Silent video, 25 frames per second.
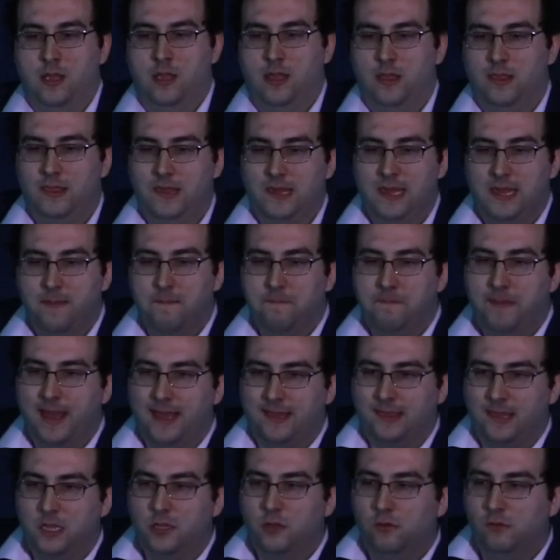the impact
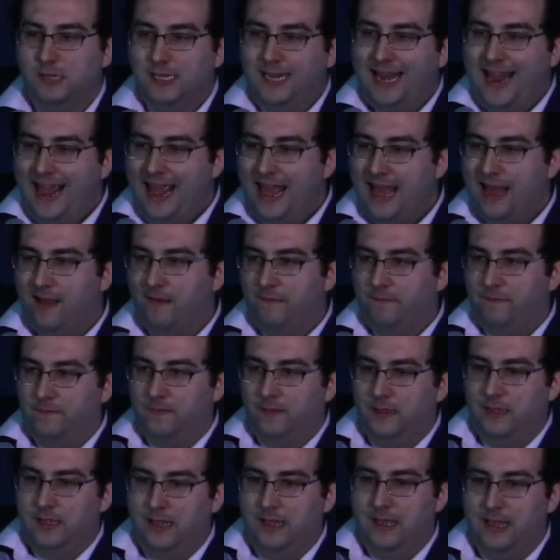that you could have
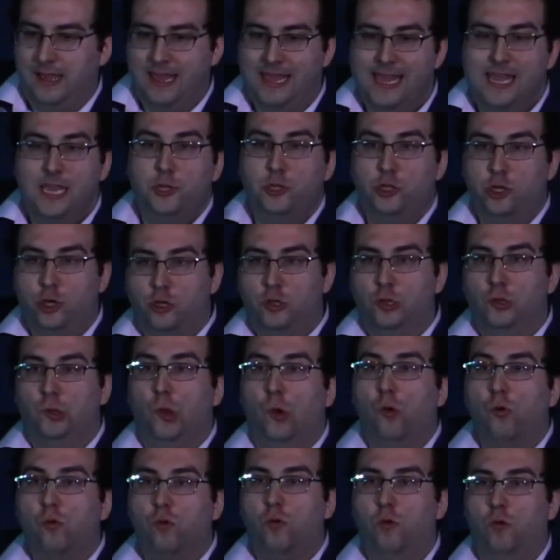in your
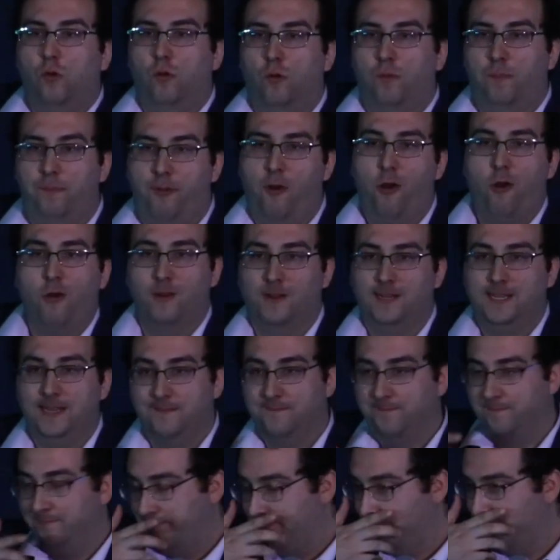local party.
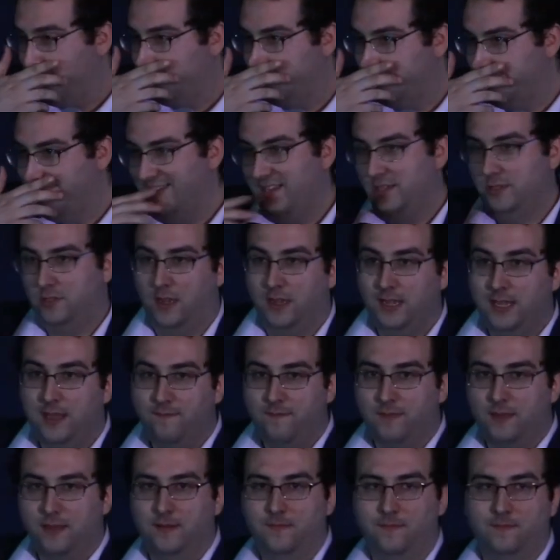So I'll give
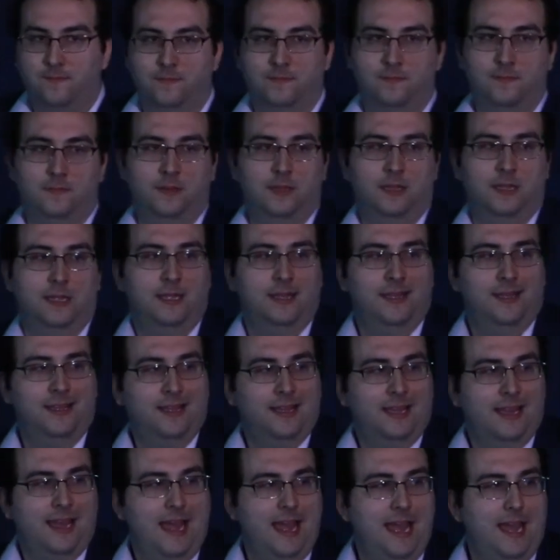you
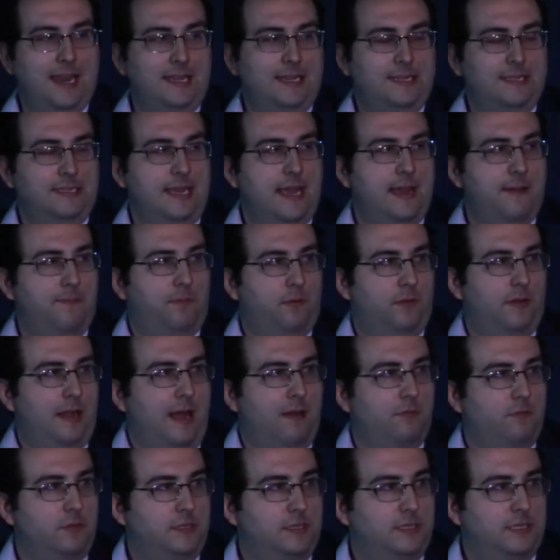an example. I
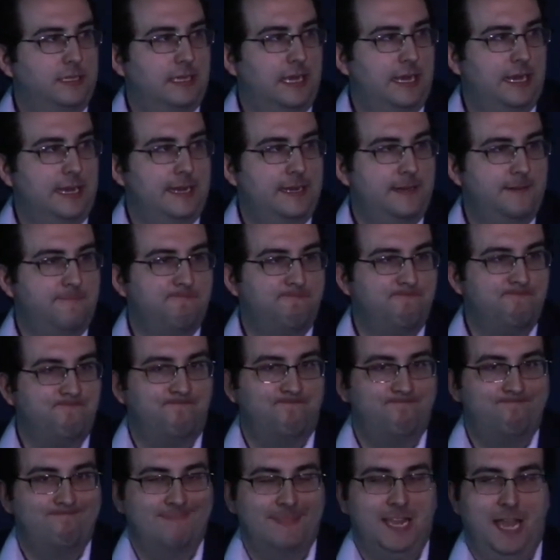was
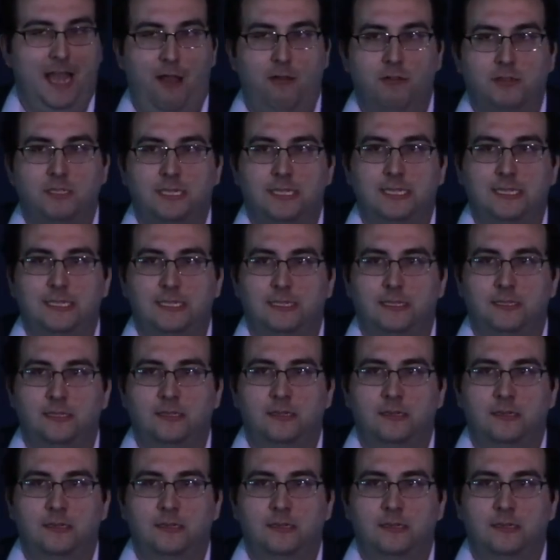I was in,